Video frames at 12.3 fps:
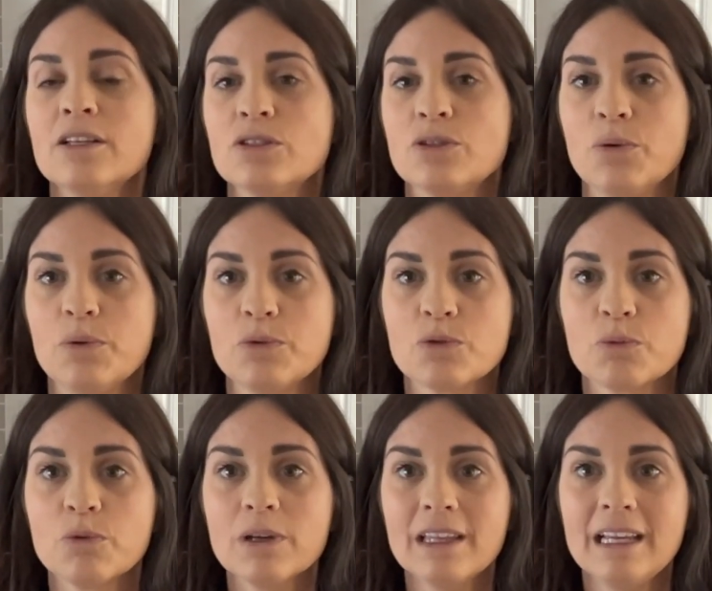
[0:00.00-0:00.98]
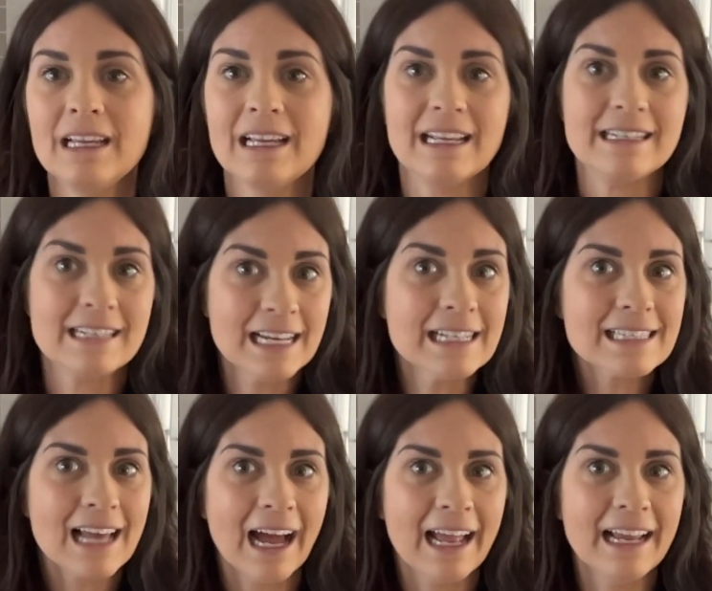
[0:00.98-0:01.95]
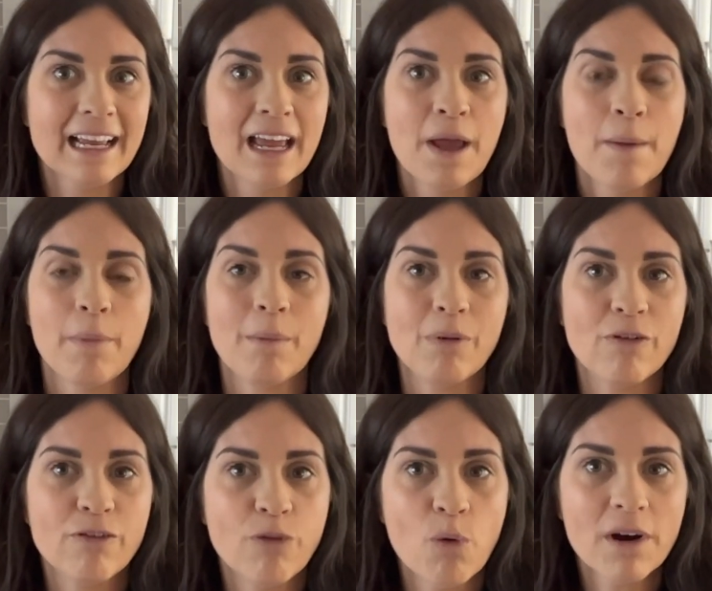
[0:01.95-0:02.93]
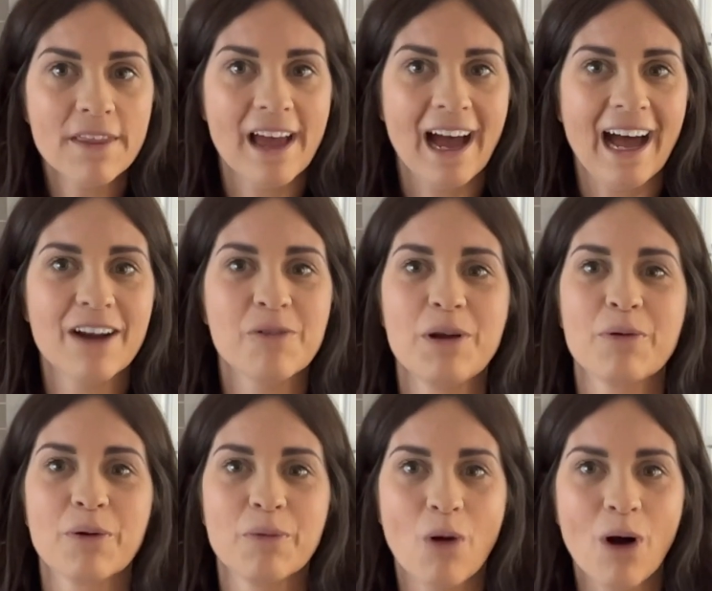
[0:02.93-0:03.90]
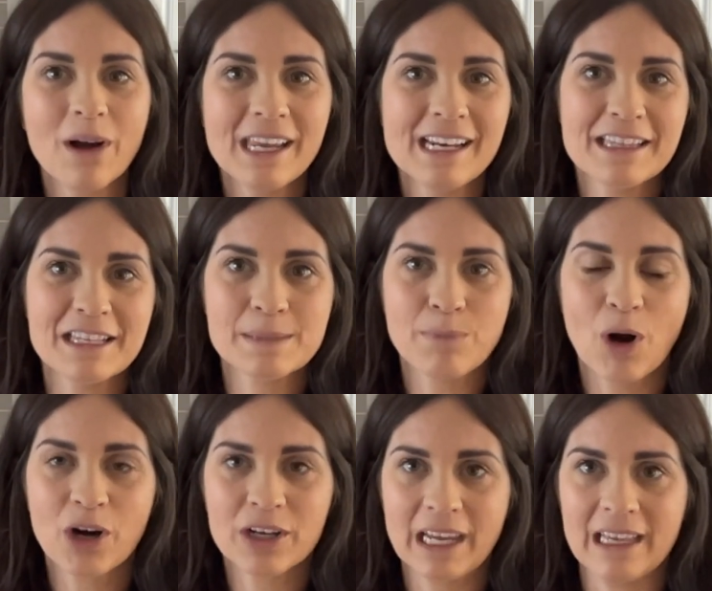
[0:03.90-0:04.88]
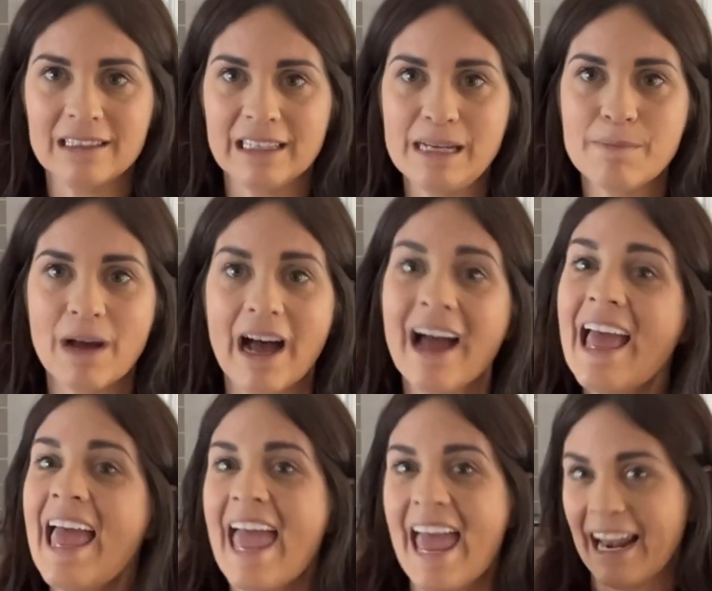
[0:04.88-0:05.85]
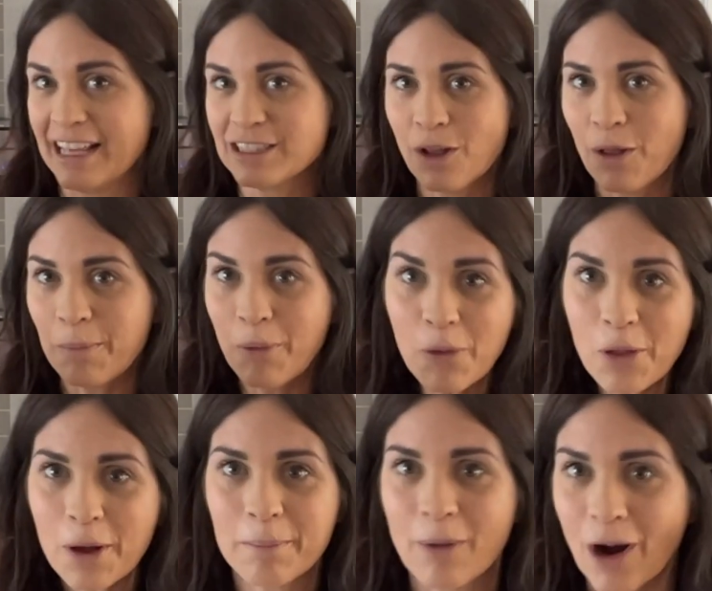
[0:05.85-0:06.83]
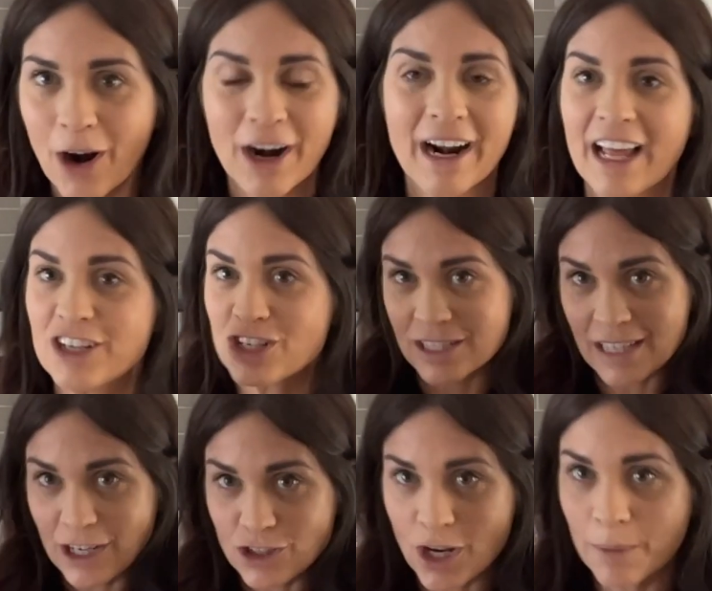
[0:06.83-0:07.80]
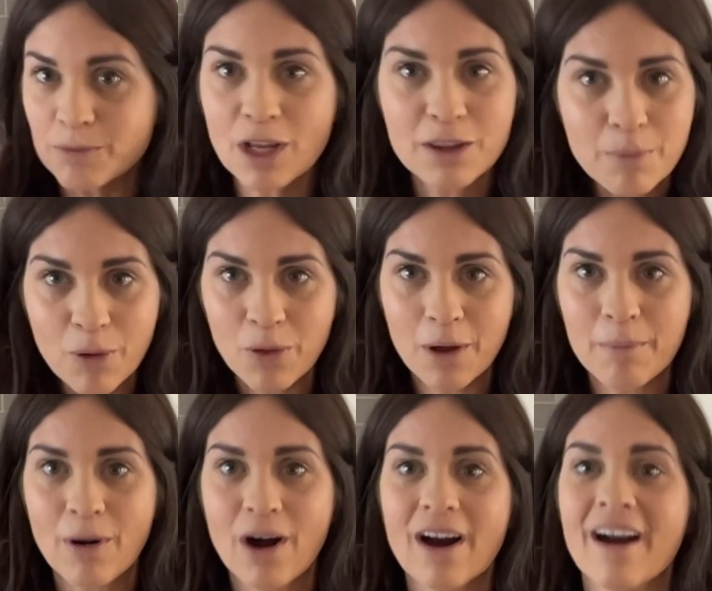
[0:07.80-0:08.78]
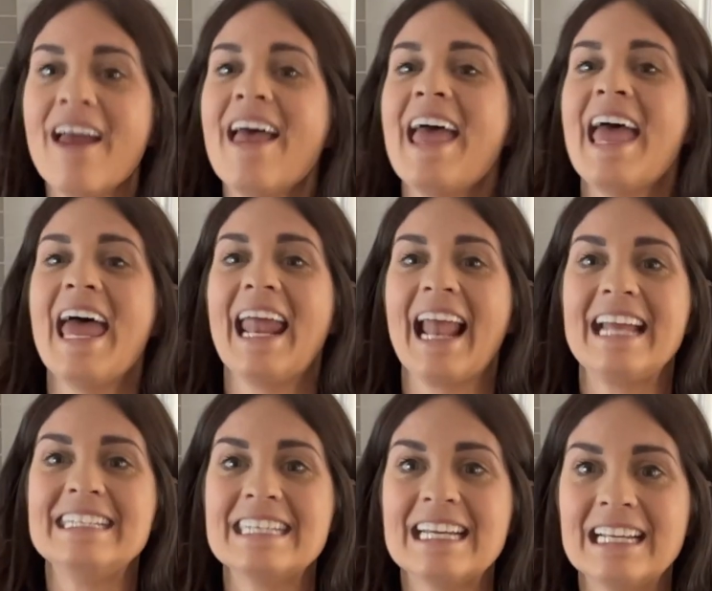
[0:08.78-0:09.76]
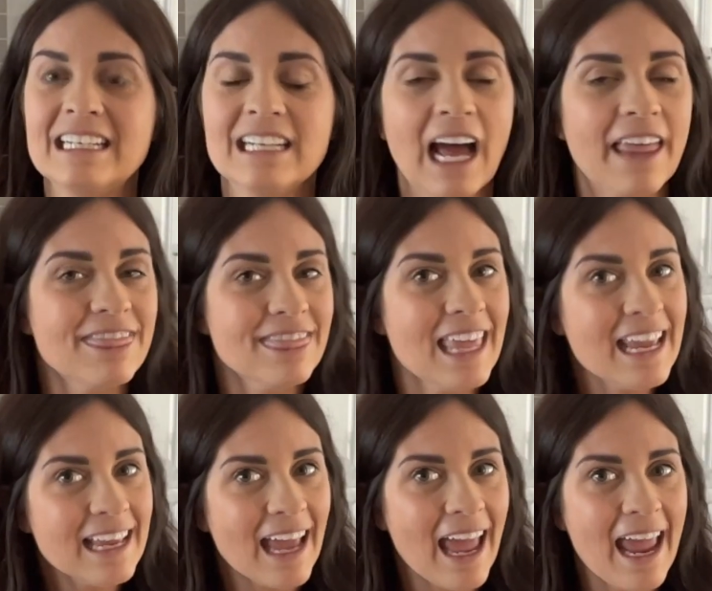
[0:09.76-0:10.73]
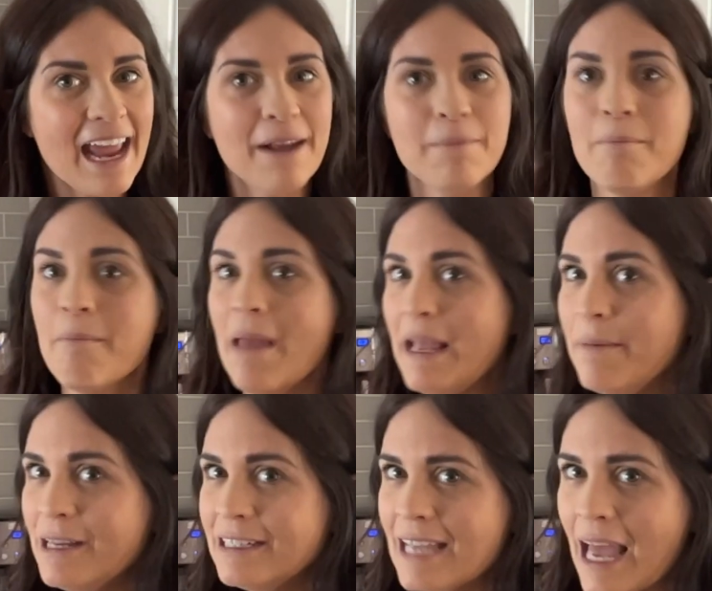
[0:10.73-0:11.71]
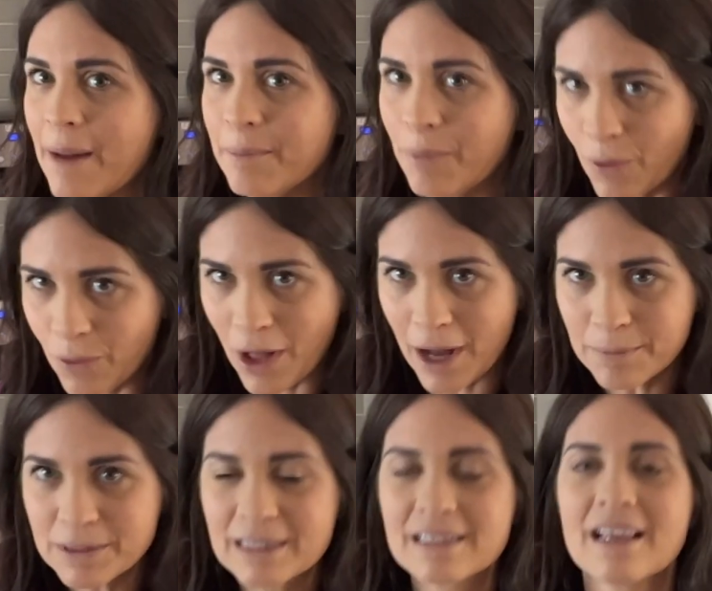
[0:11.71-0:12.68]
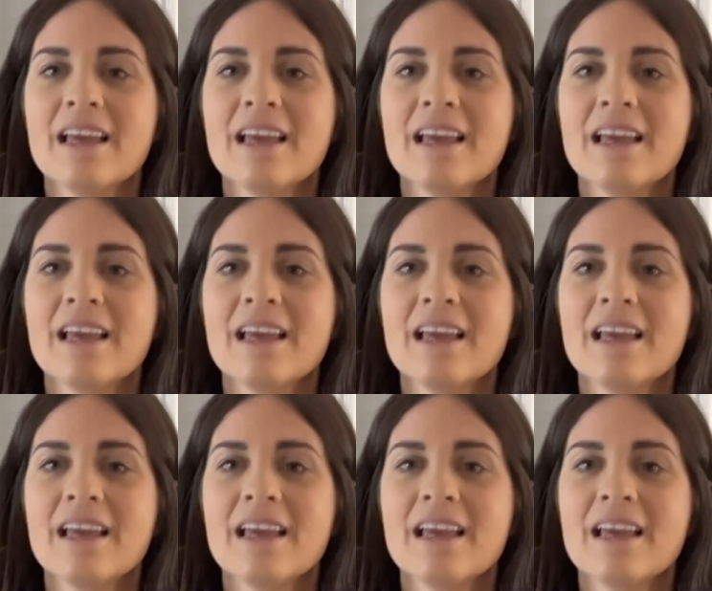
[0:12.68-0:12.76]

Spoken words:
So it was really intense hike, but before that, we were walking in this park in Lima, and I saw a pull-up bar, and I just like jumped on the pull-up bar, and I did, I think, 8, maybe 10 pull-ups